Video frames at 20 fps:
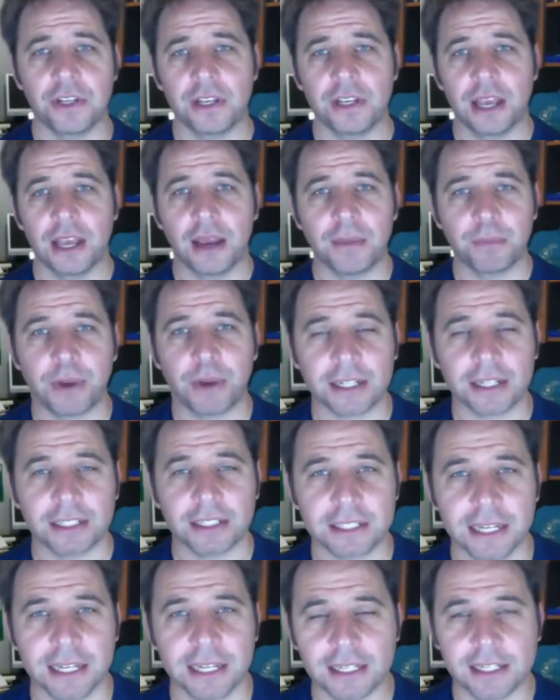and
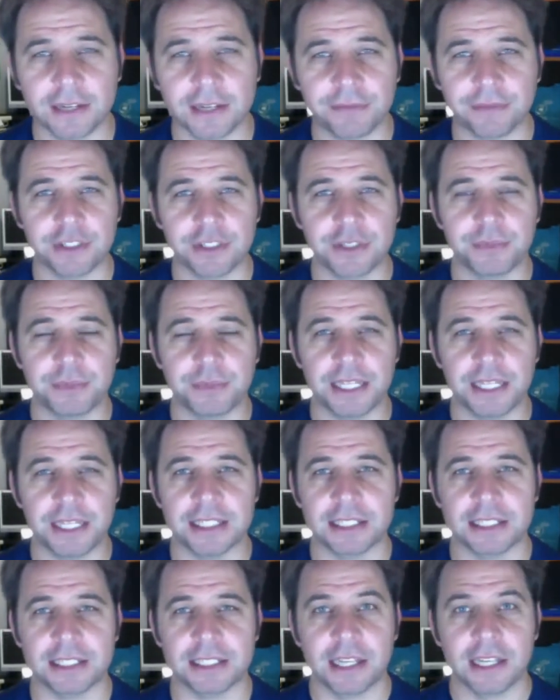practice getting different
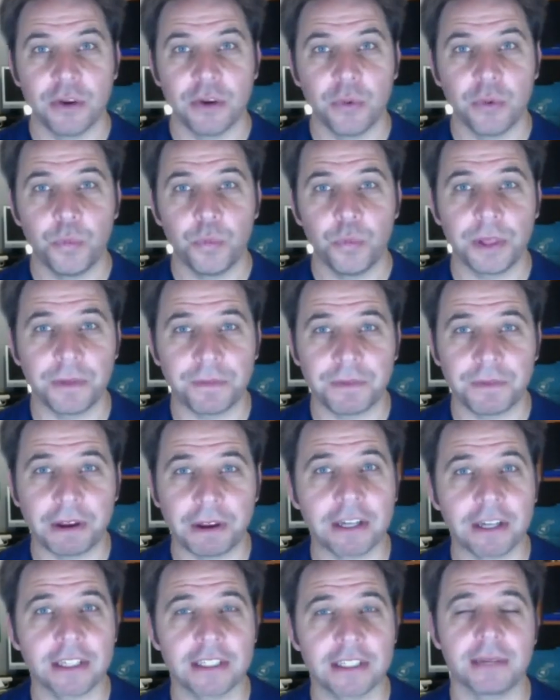spins with a
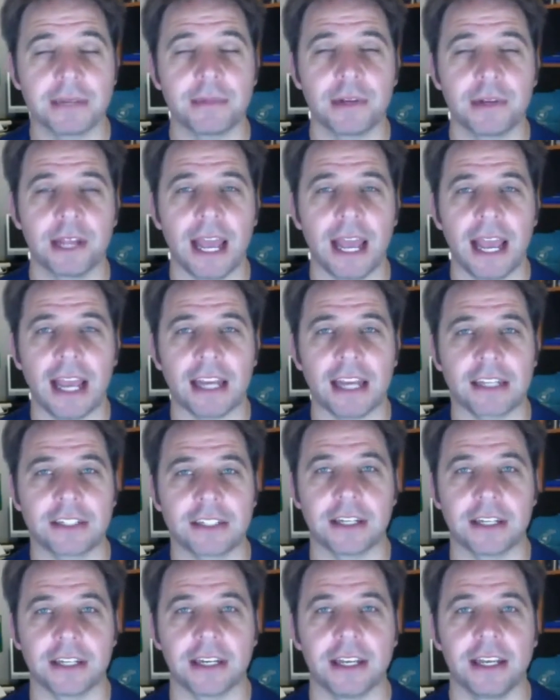very similar
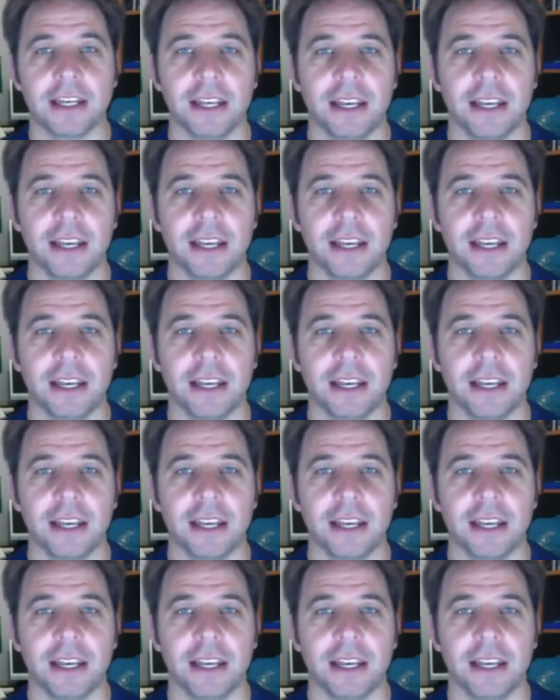action